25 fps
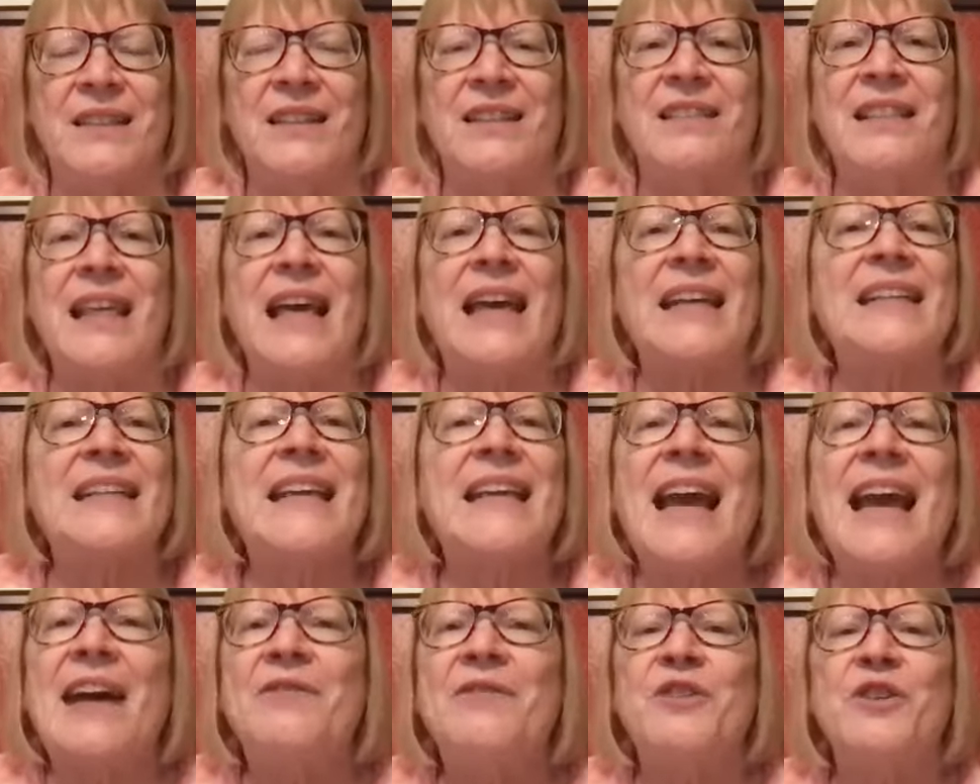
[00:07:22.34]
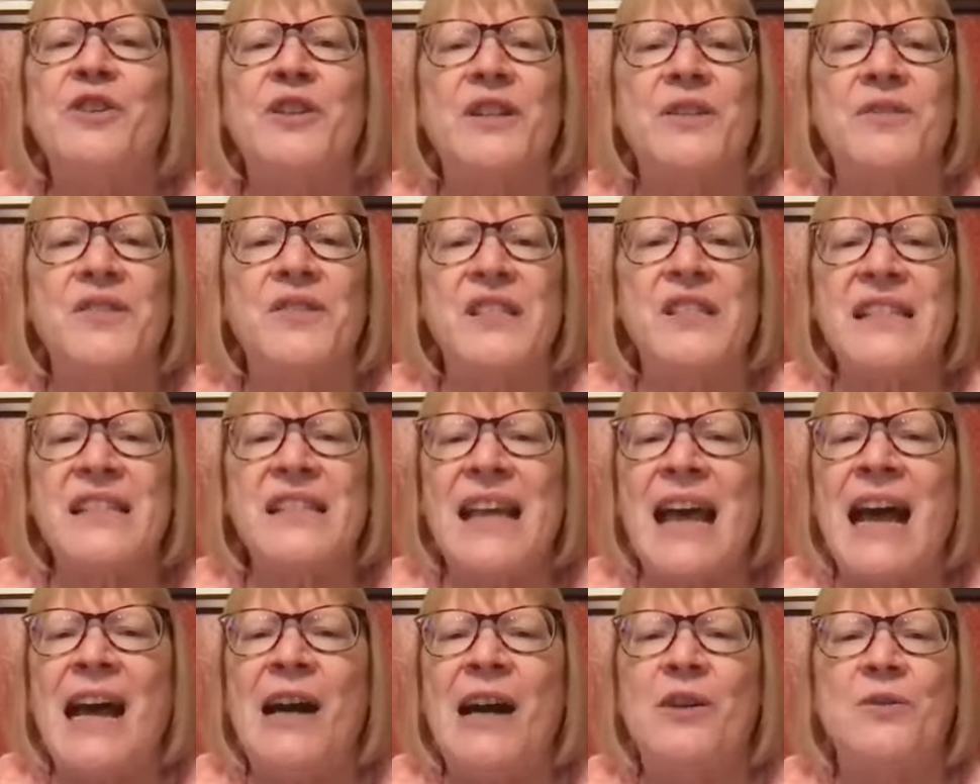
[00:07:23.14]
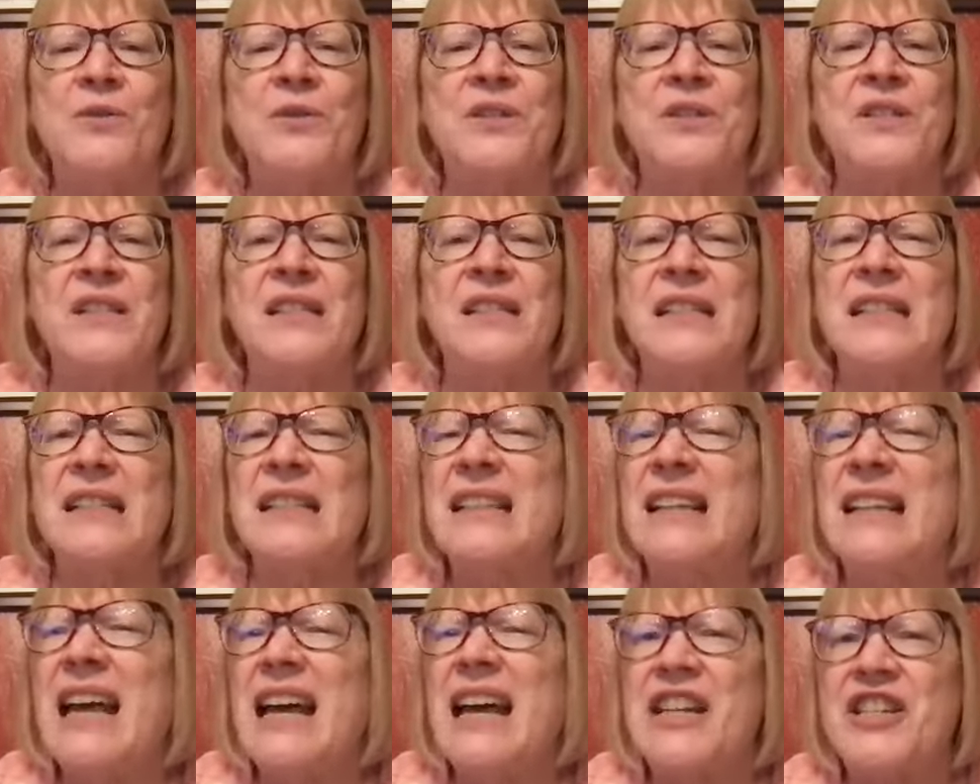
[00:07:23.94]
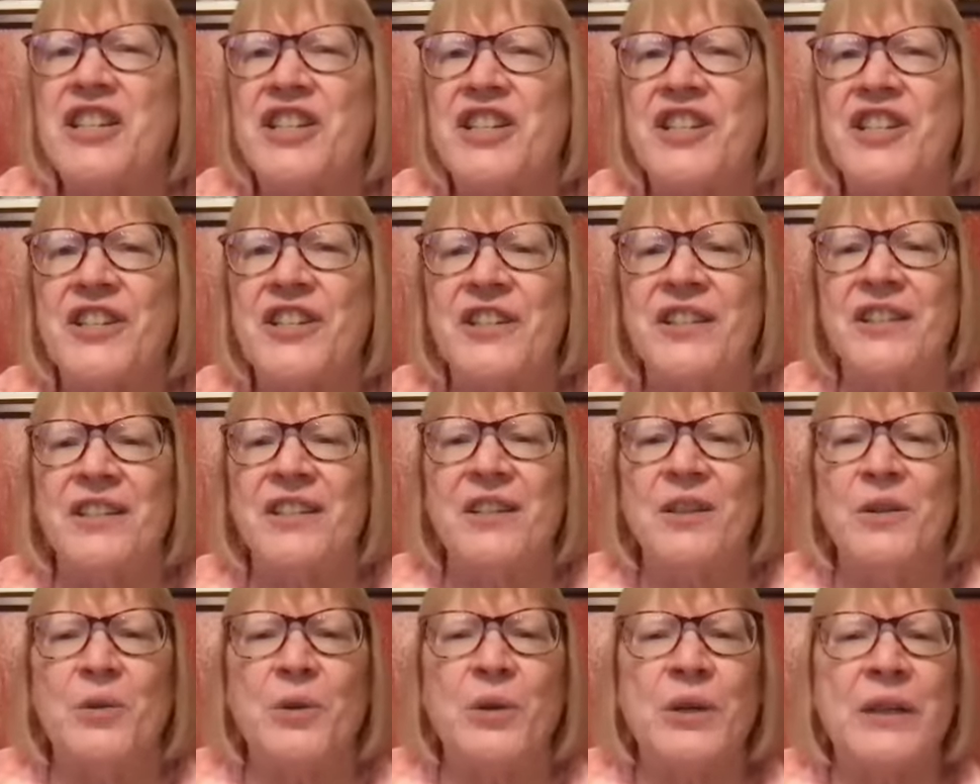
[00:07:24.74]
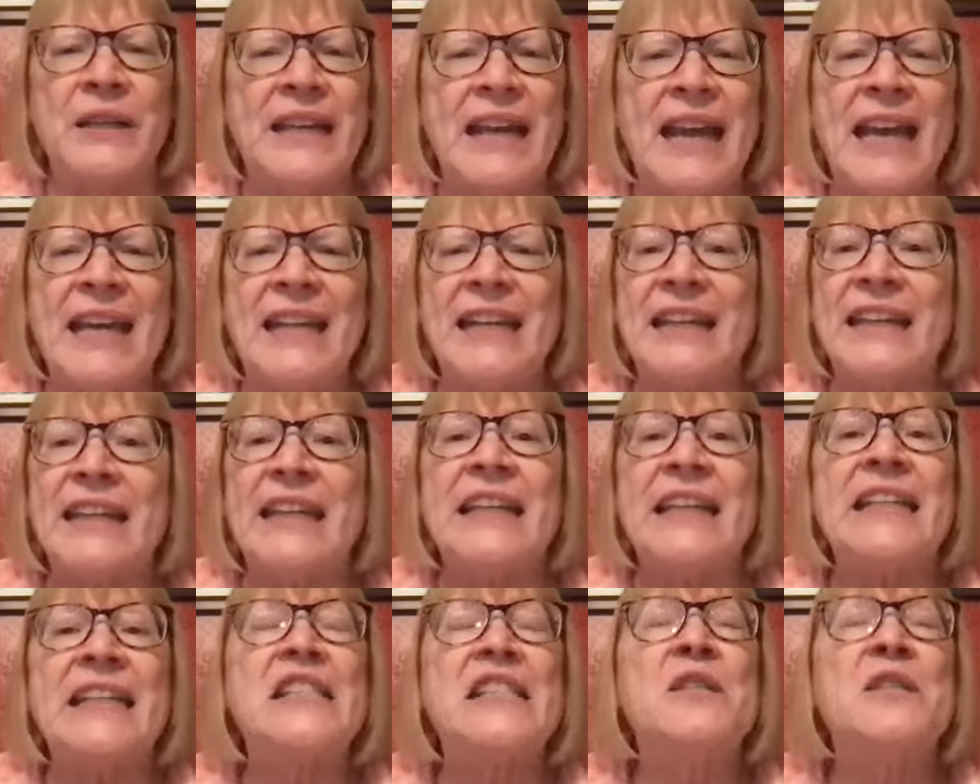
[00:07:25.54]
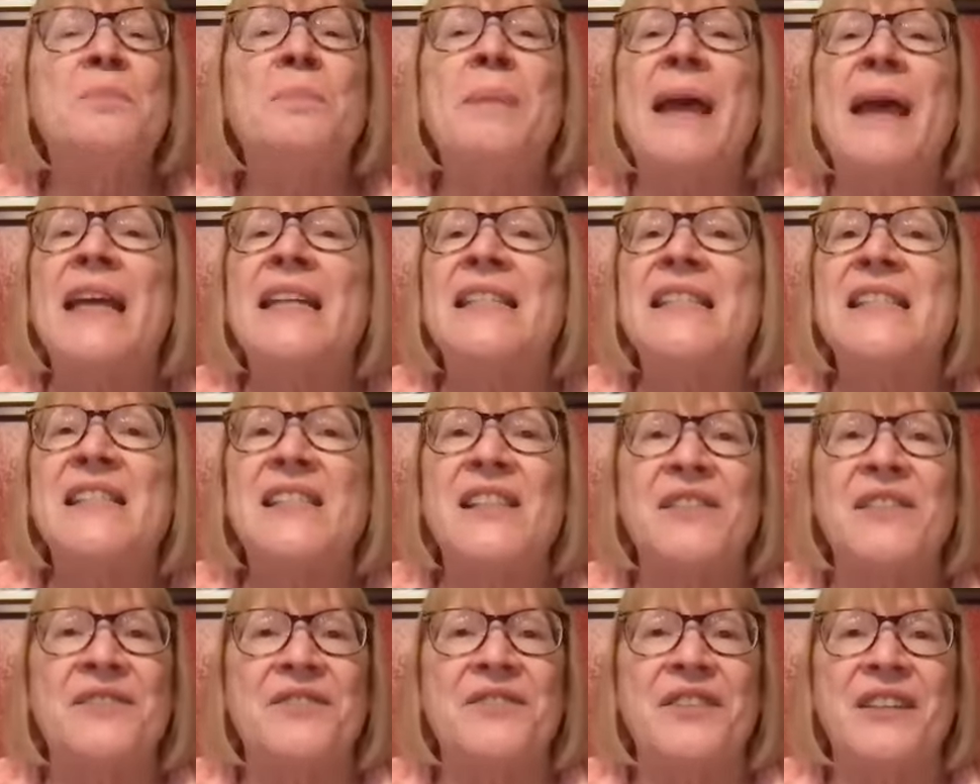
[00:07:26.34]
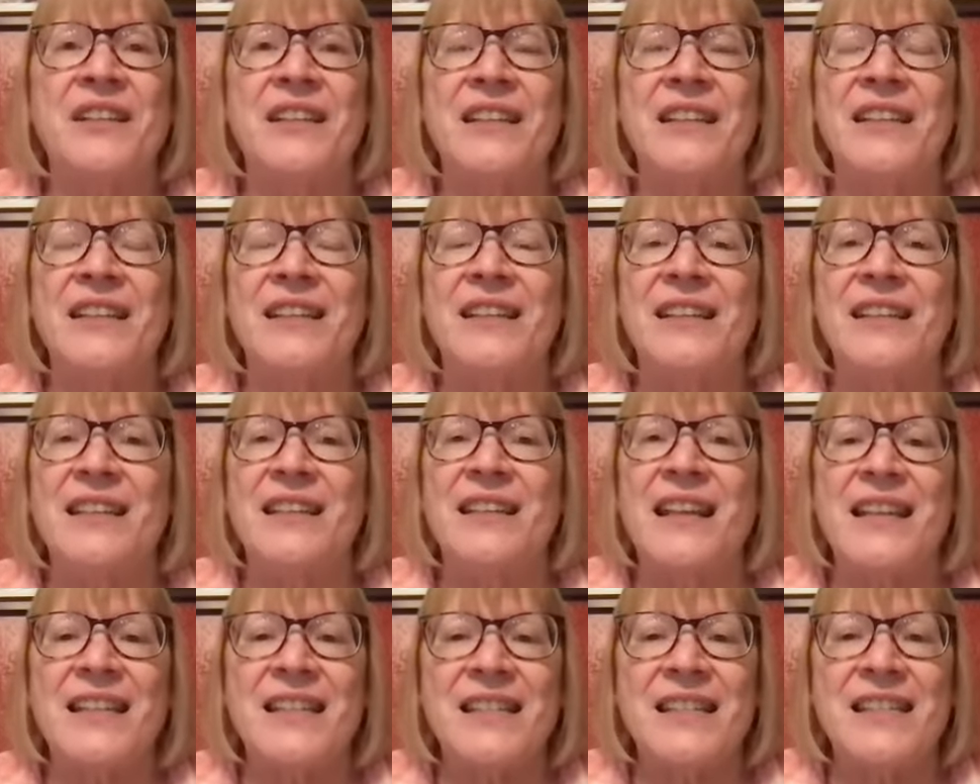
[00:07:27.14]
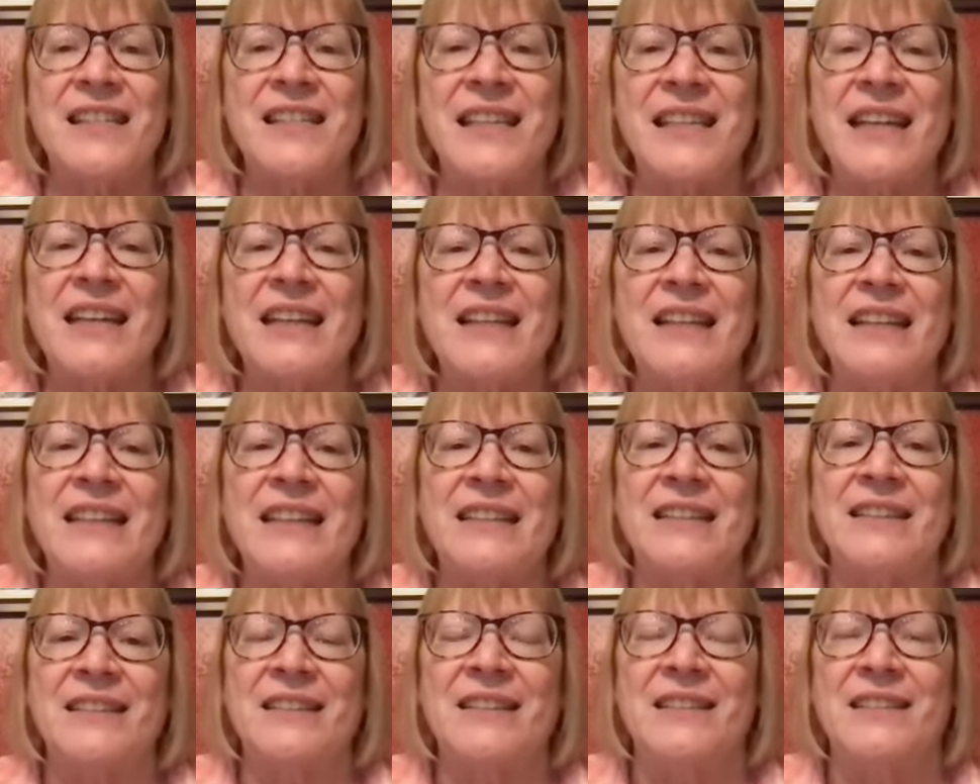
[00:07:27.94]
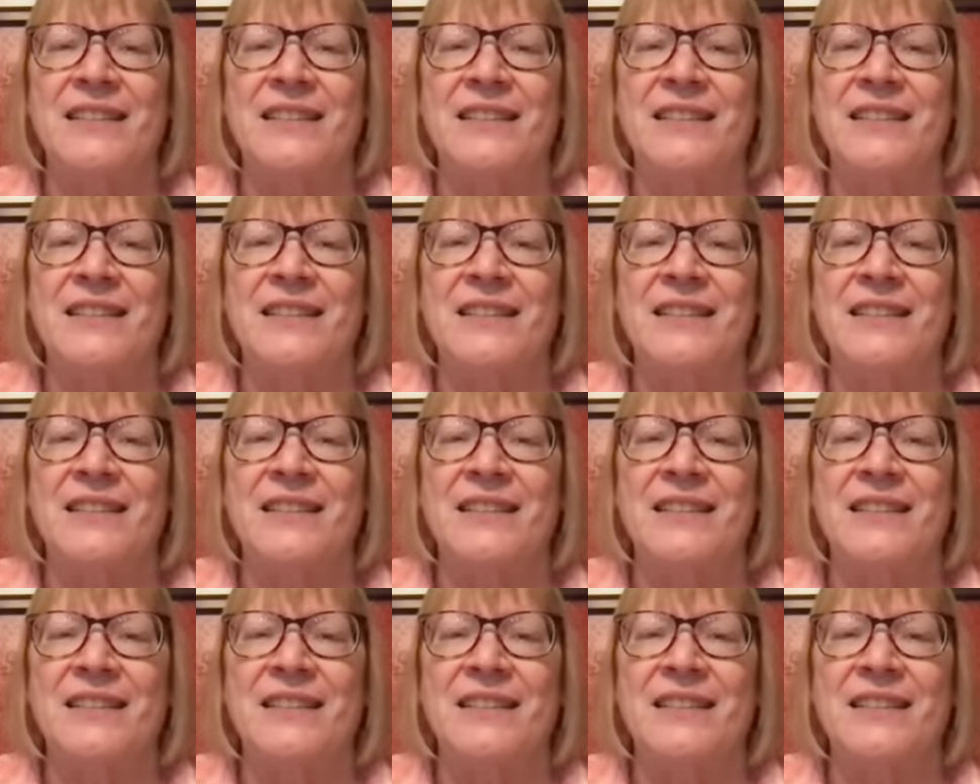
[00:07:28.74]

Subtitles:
That cavern of sounds, lush, organic, expansive, yet settling,